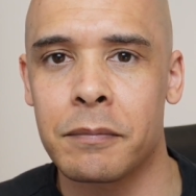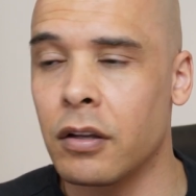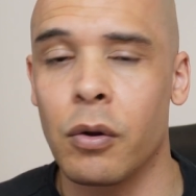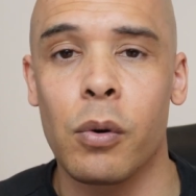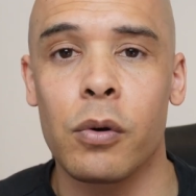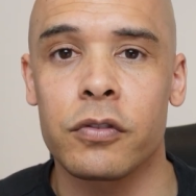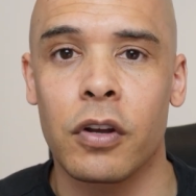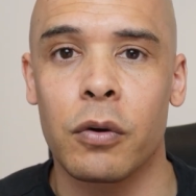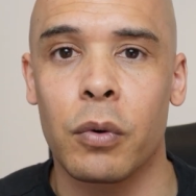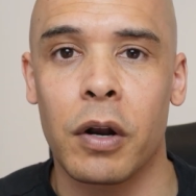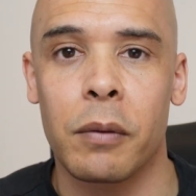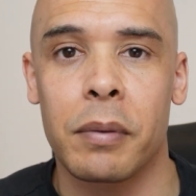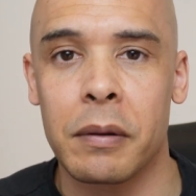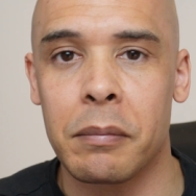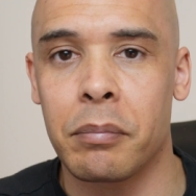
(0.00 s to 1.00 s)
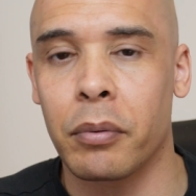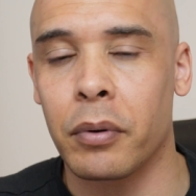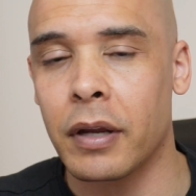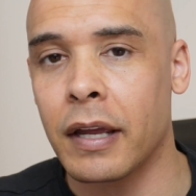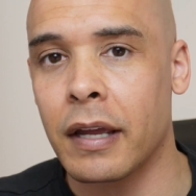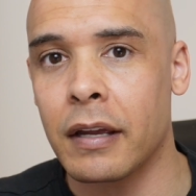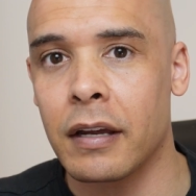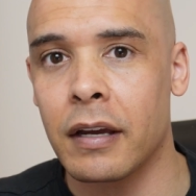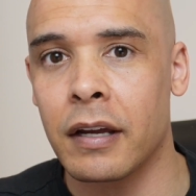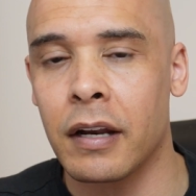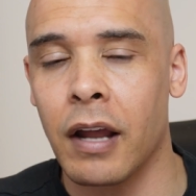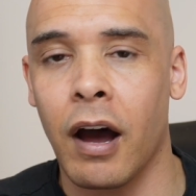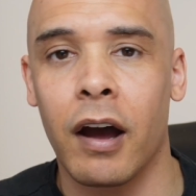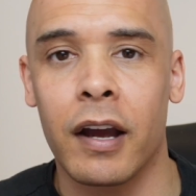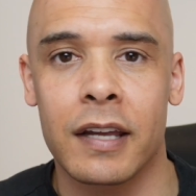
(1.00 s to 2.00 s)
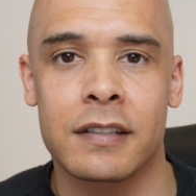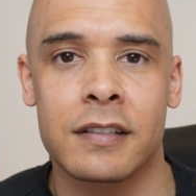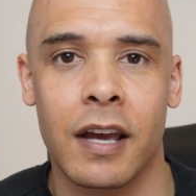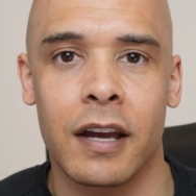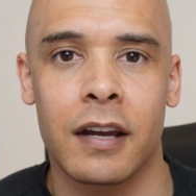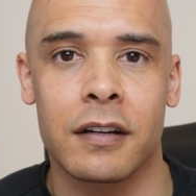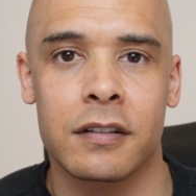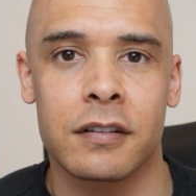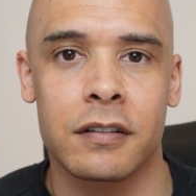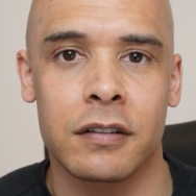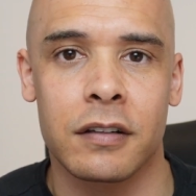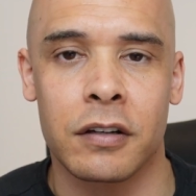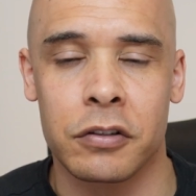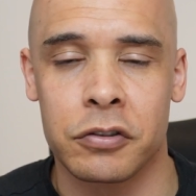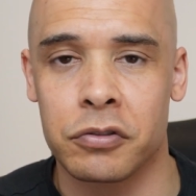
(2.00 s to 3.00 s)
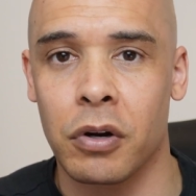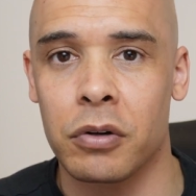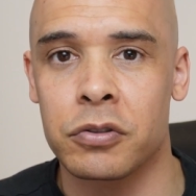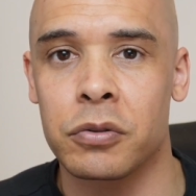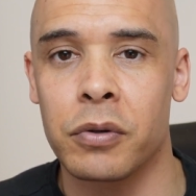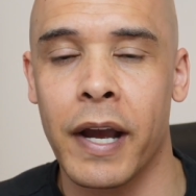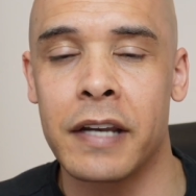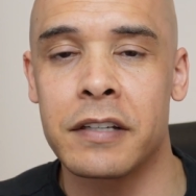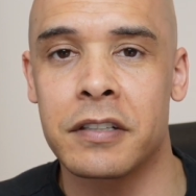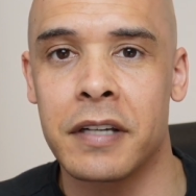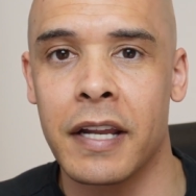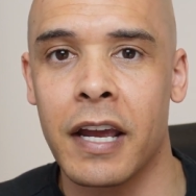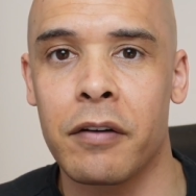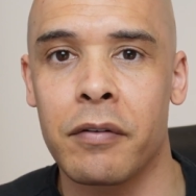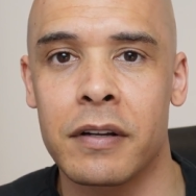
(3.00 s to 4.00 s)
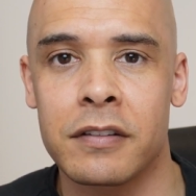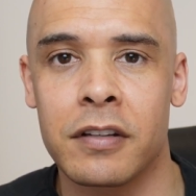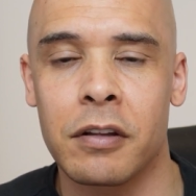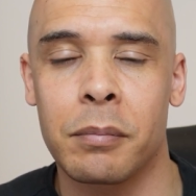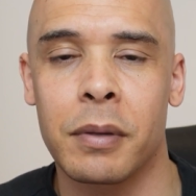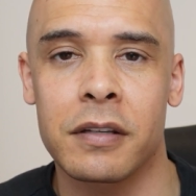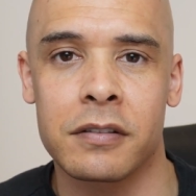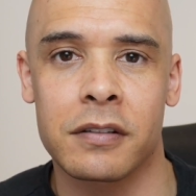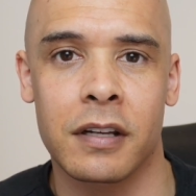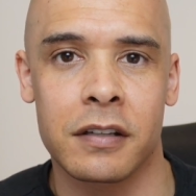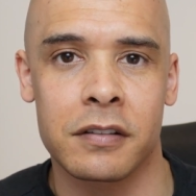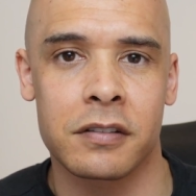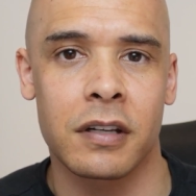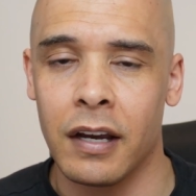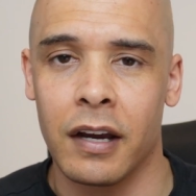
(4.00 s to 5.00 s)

You also want to be bringing an architect and a structural engineer into the business.